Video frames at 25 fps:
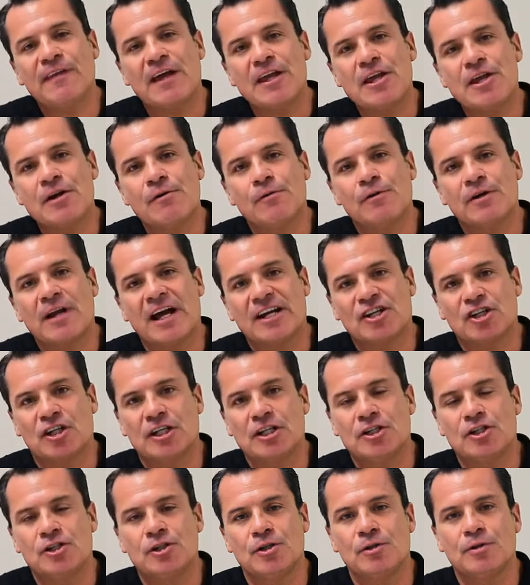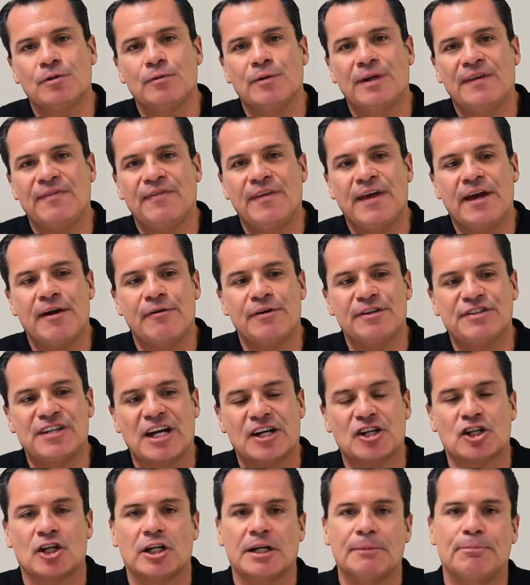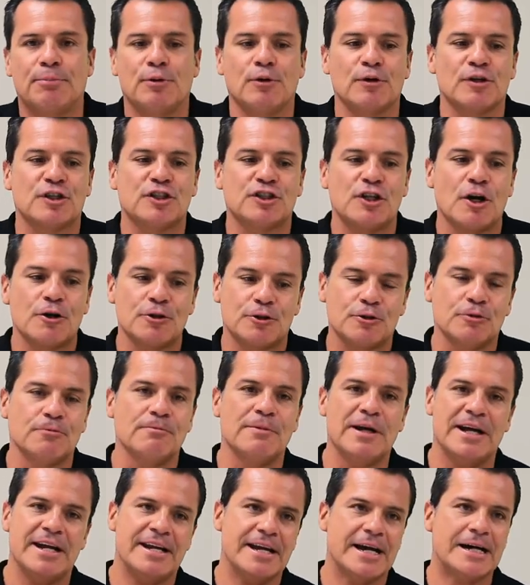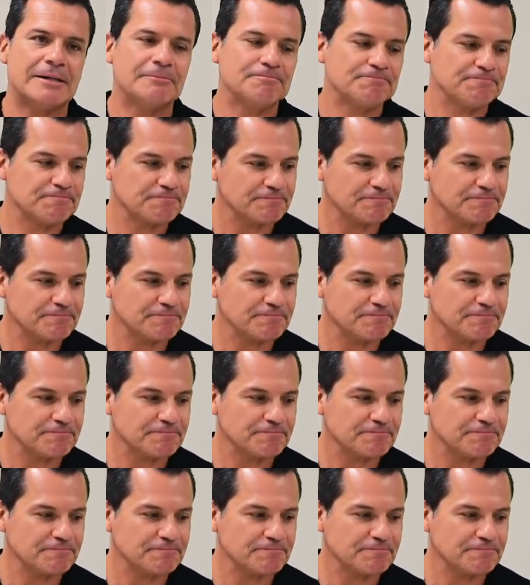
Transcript: that you would actually do in there is actually put social media.